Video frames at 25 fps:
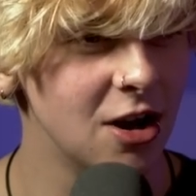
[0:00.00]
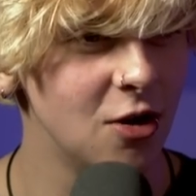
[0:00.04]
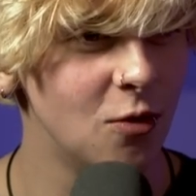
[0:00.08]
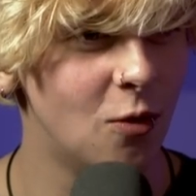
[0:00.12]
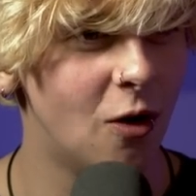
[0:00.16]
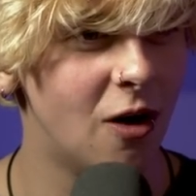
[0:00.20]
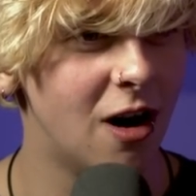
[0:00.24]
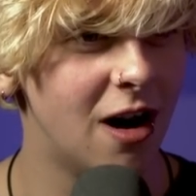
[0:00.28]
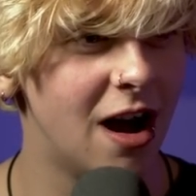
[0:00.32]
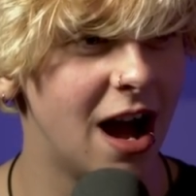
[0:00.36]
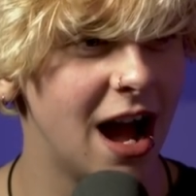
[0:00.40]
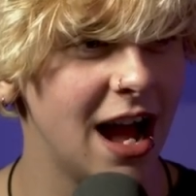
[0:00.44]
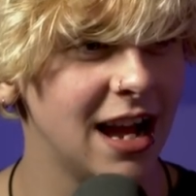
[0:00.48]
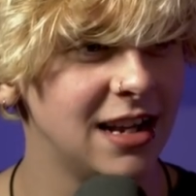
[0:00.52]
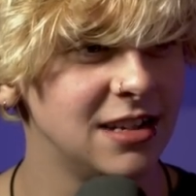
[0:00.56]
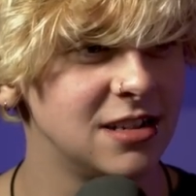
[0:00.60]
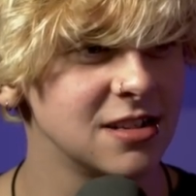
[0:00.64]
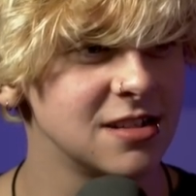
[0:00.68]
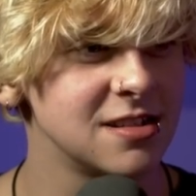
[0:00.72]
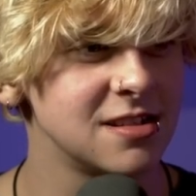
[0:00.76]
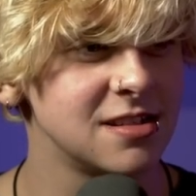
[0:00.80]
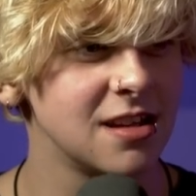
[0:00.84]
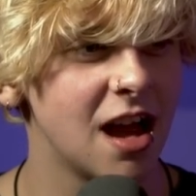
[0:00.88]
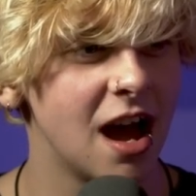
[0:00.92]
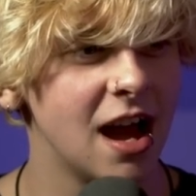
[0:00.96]
know what? I
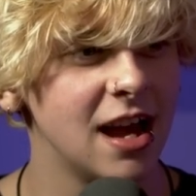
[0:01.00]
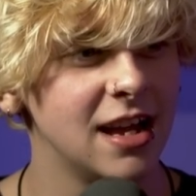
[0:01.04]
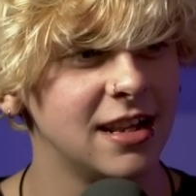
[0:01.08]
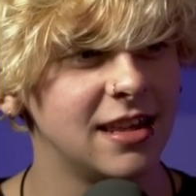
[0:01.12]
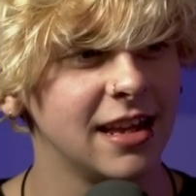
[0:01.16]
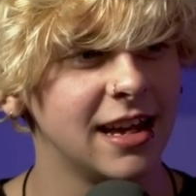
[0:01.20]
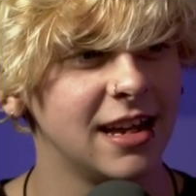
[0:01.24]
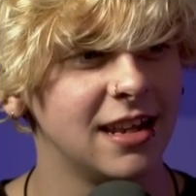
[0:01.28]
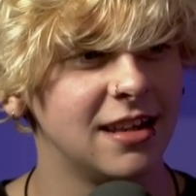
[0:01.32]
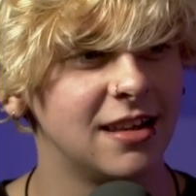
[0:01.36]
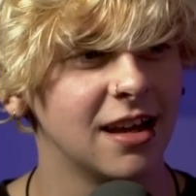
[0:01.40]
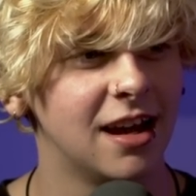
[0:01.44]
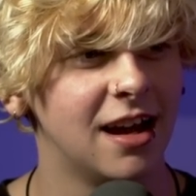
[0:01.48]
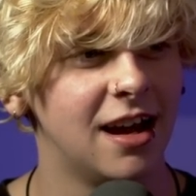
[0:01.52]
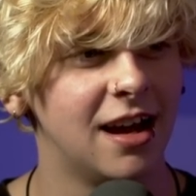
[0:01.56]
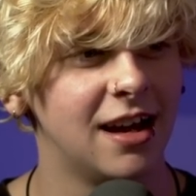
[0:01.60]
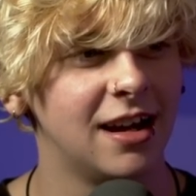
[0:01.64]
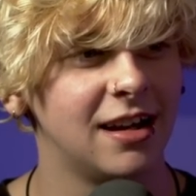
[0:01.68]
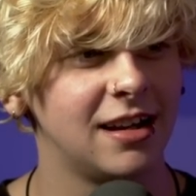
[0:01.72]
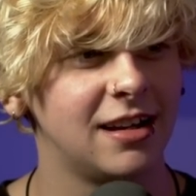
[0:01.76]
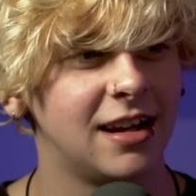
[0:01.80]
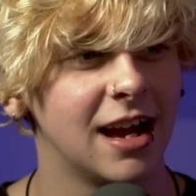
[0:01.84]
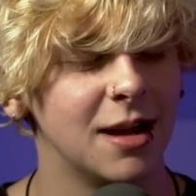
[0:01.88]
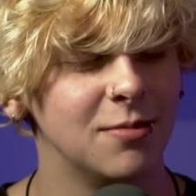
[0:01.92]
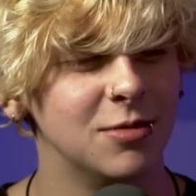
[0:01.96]
just I did
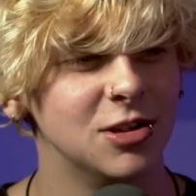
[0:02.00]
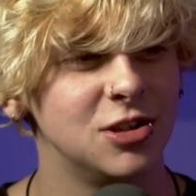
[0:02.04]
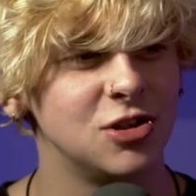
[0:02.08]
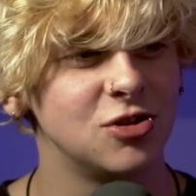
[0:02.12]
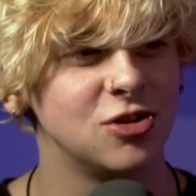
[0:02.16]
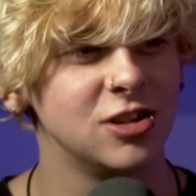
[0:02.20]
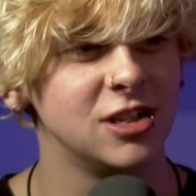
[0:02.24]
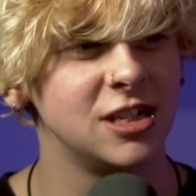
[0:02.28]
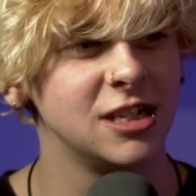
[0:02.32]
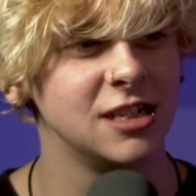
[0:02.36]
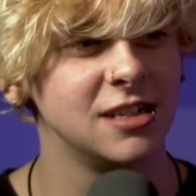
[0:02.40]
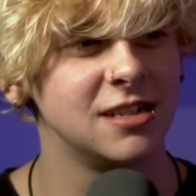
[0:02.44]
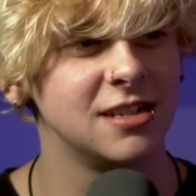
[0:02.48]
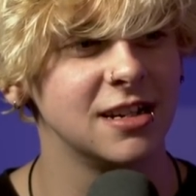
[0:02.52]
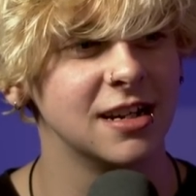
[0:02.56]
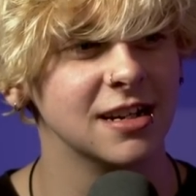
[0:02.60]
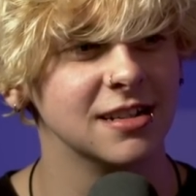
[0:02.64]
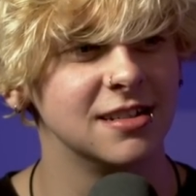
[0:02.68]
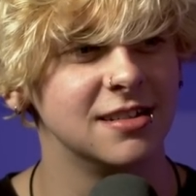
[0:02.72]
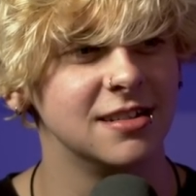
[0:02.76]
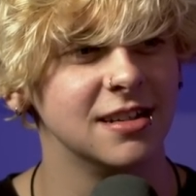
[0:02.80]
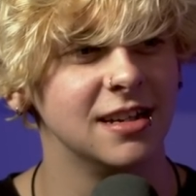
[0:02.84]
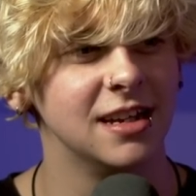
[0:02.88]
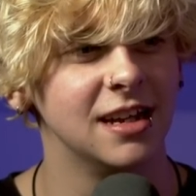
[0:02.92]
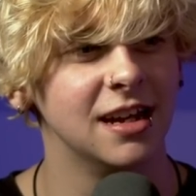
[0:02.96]
uh, chemistry
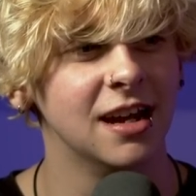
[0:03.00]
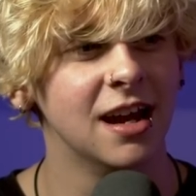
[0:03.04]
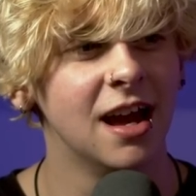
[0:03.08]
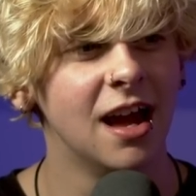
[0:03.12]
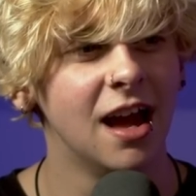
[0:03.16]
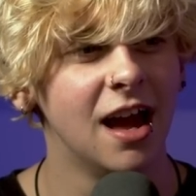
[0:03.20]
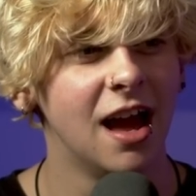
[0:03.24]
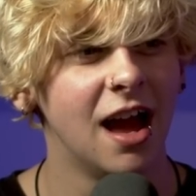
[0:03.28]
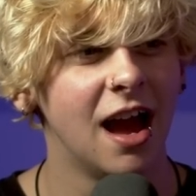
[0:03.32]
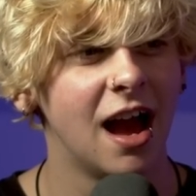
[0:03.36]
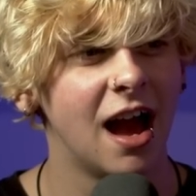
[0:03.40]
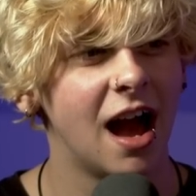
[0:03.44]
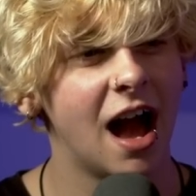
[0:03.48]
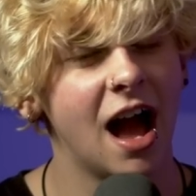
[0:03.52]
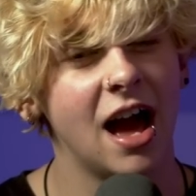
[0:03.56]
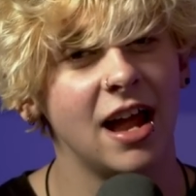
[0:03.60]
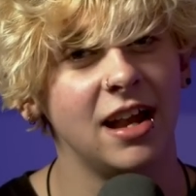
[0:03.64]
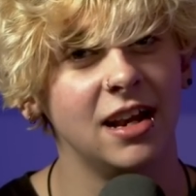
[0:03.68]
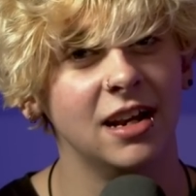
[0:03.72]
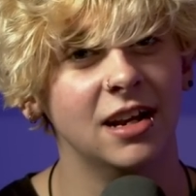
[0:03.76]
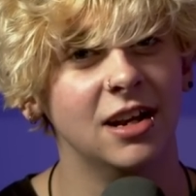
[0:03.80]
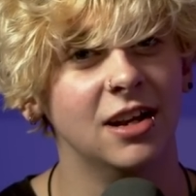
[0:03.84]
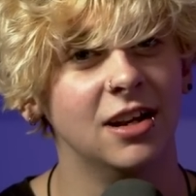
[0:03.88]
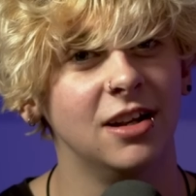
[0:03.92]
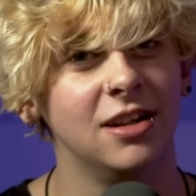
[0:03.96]
GCSE.
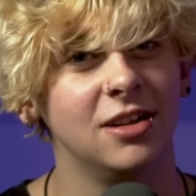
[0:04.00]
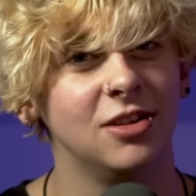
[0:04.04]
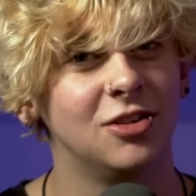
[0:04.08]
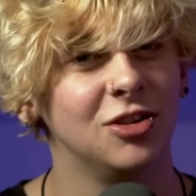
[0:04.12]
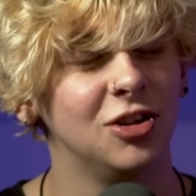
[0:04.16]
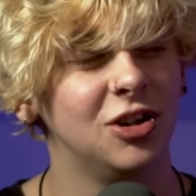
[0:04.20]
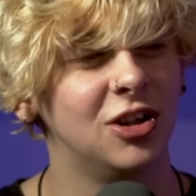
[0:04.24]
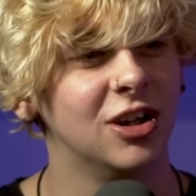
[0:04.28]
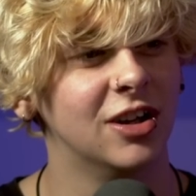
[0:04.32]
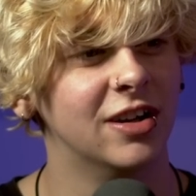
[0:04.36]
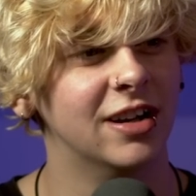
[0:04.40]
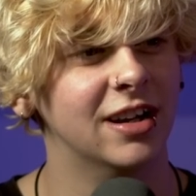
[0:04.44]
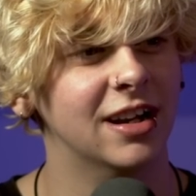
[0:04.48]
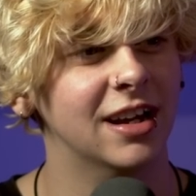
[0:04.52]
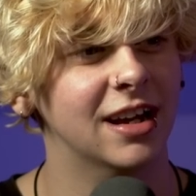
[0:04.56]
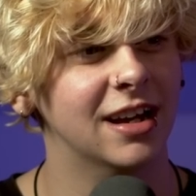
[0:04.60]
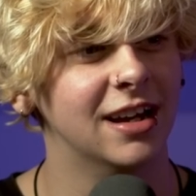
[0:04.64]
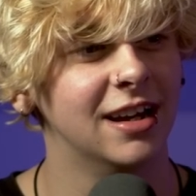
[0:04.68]
I didn't do good at